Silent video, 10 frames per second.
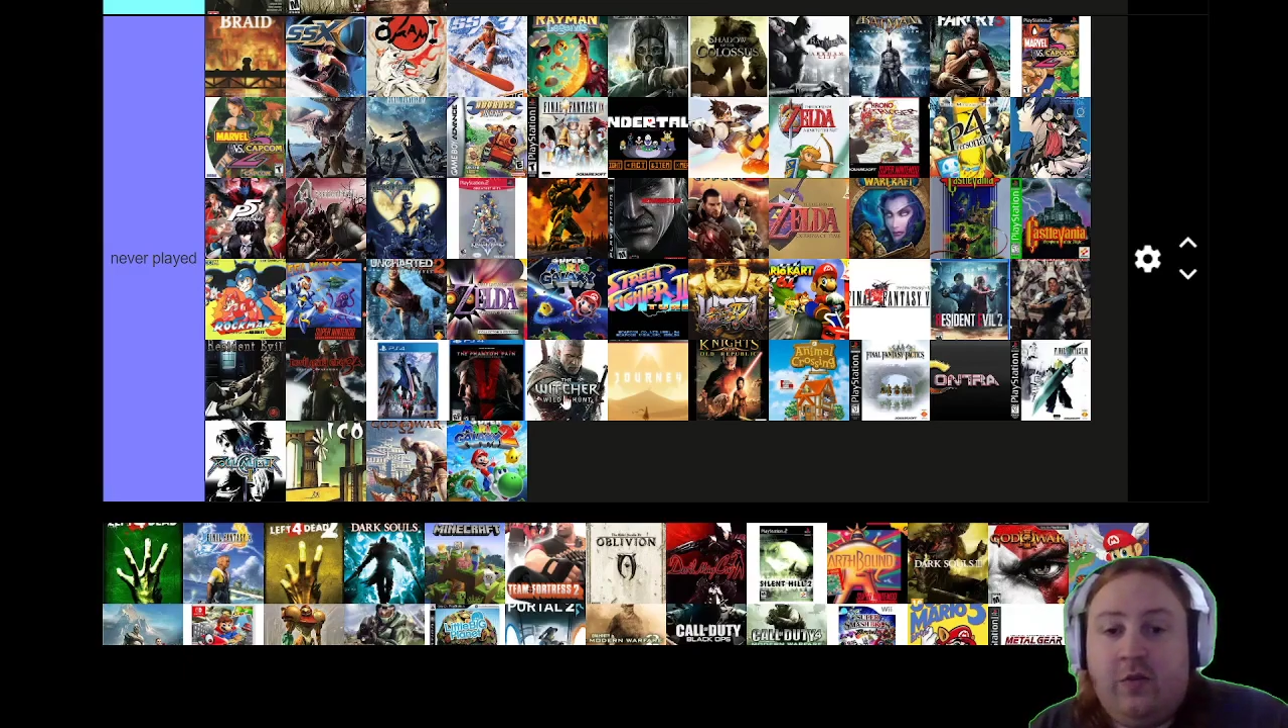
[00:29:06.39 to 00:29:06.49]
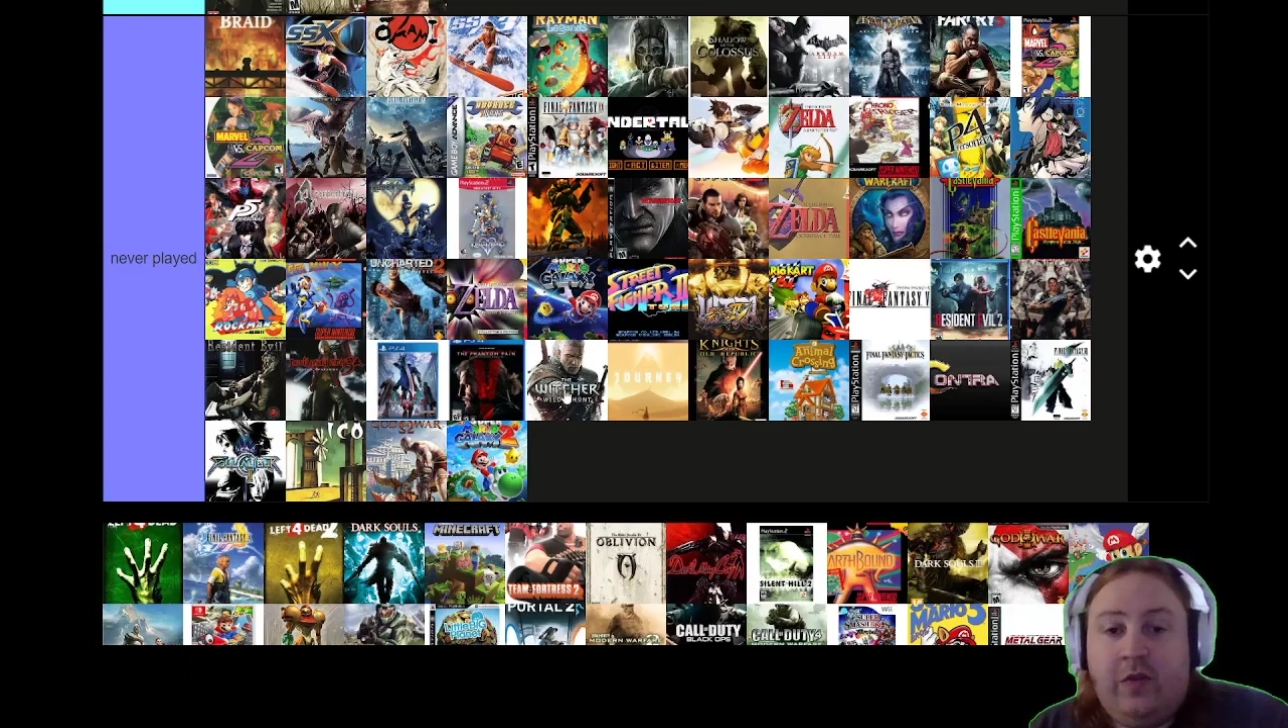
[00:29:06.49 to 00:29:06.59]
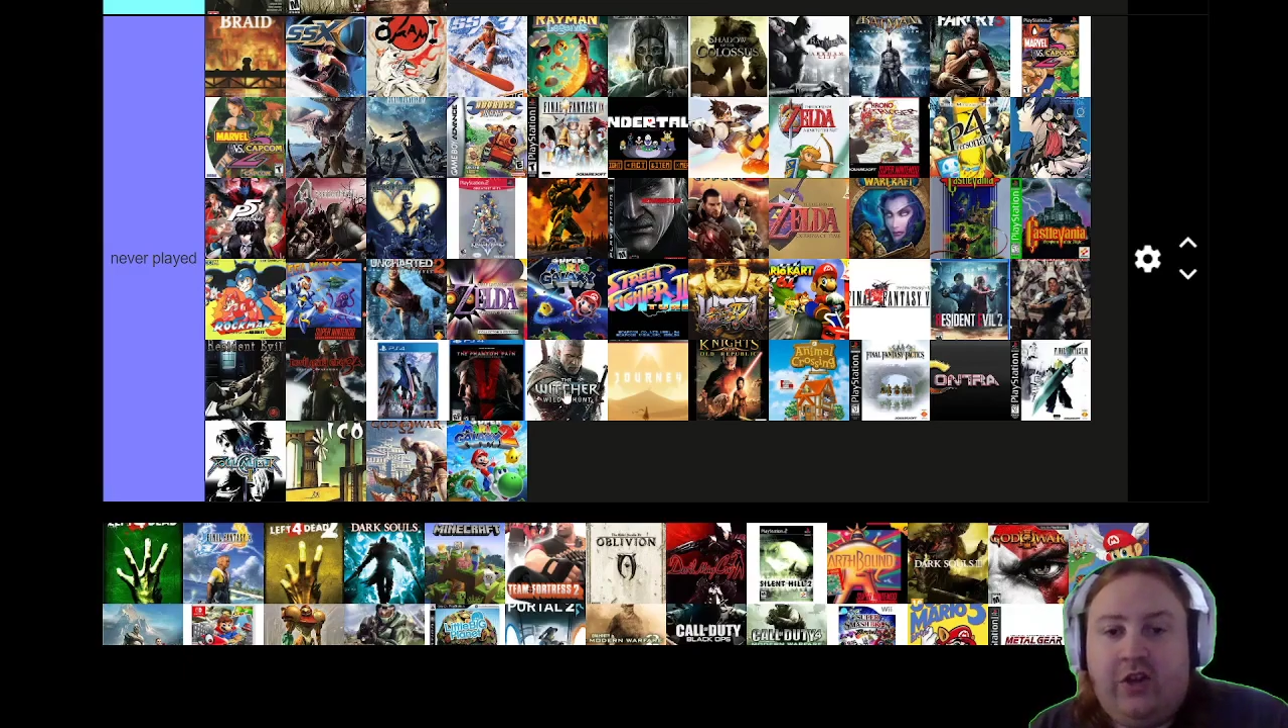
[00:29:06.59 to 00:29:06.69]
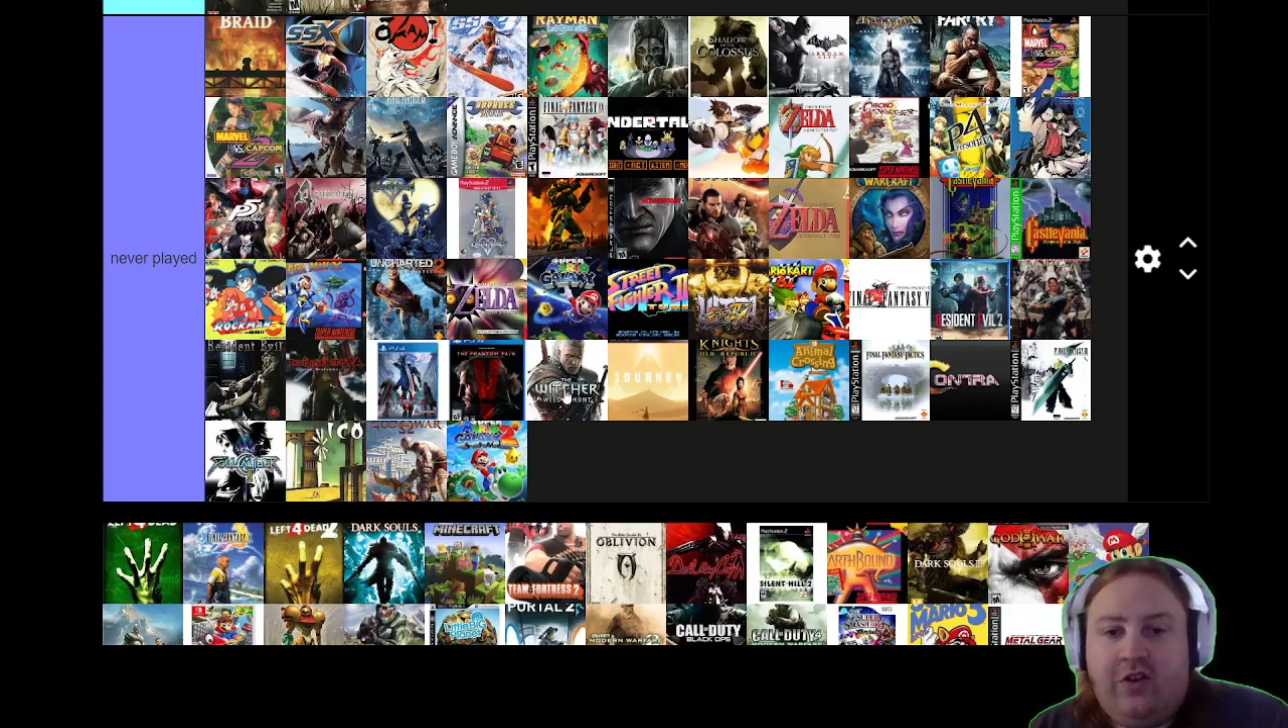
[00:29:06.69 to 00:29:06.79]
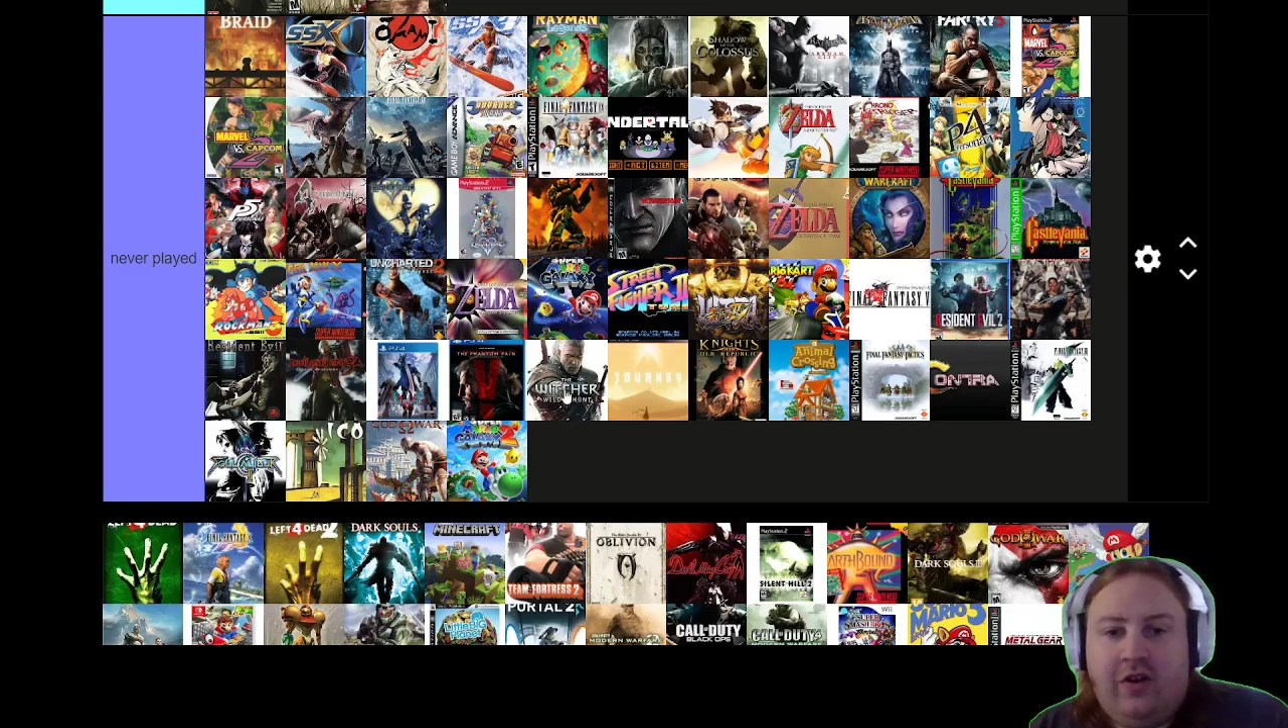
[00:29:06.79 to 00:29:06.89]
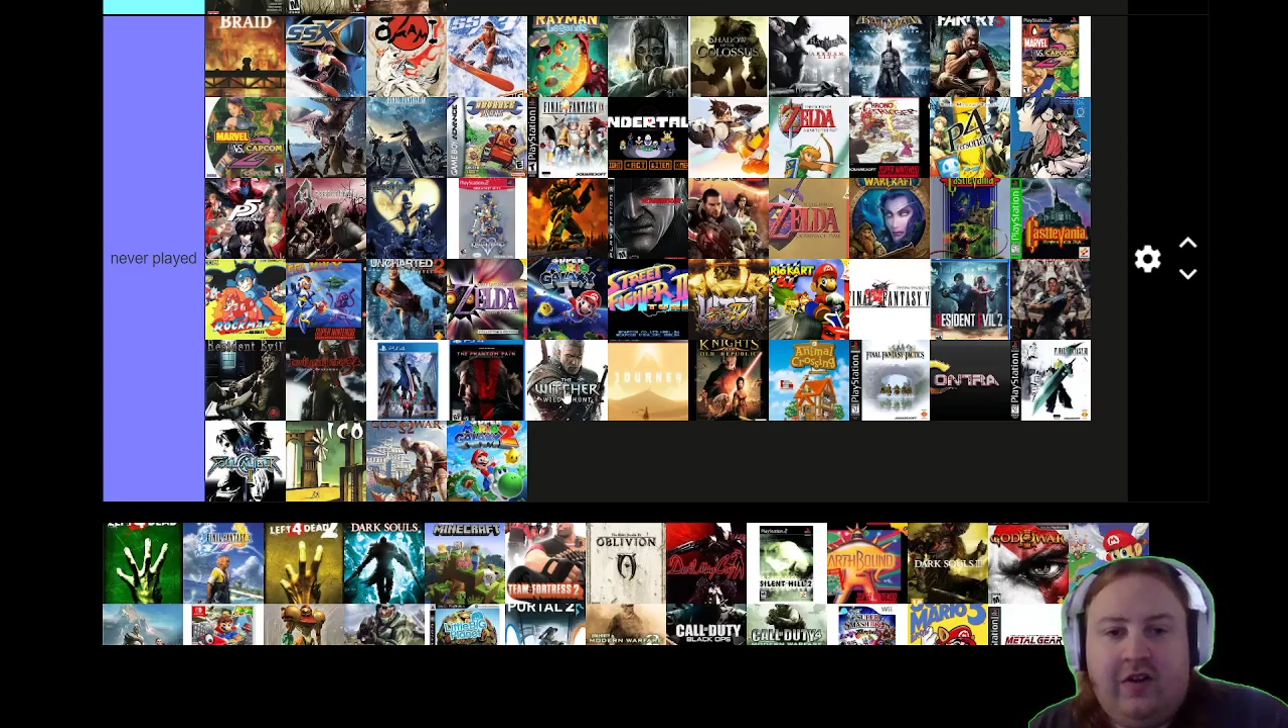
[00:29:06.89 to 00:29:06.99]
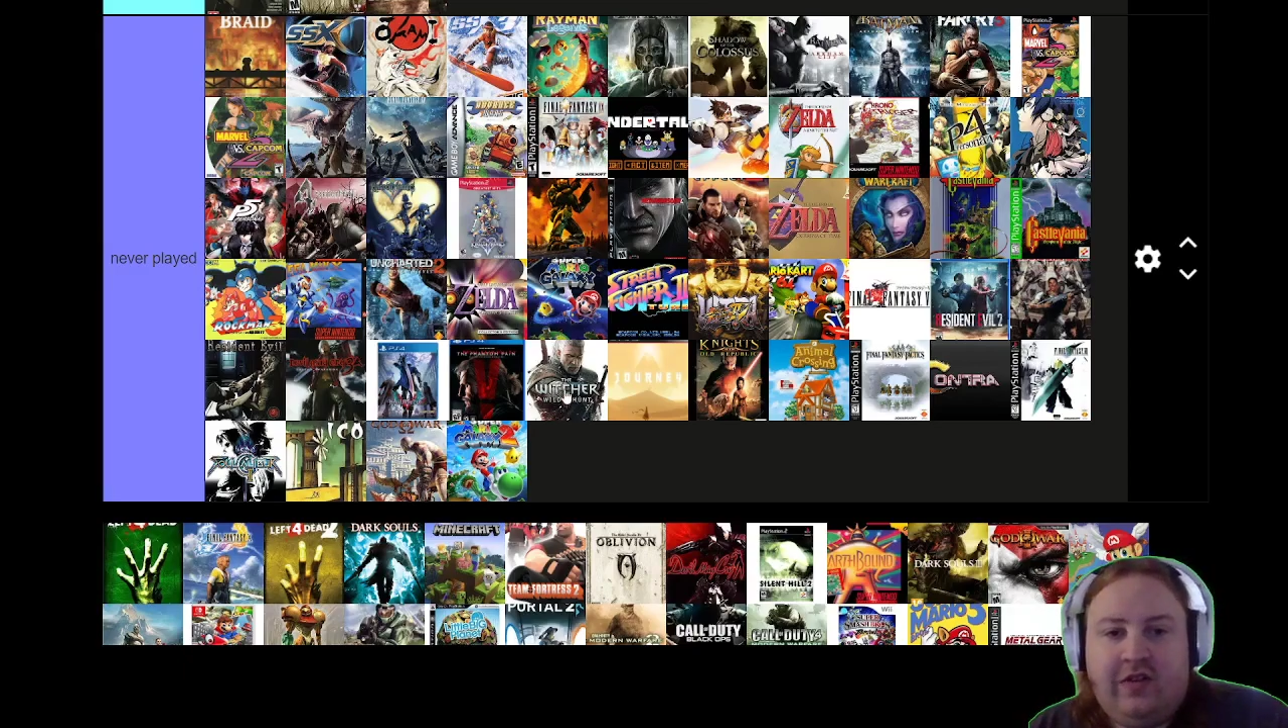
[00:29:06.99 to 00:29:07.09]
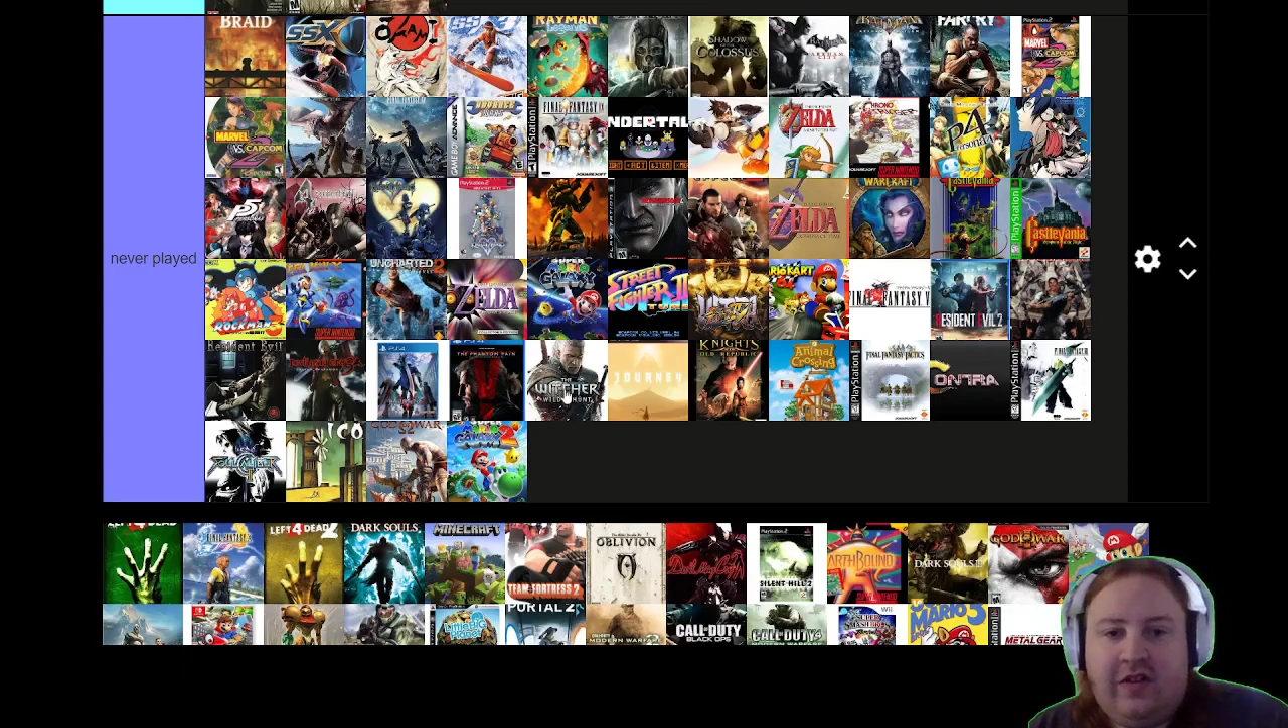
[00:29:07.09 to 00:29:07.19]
Witcher is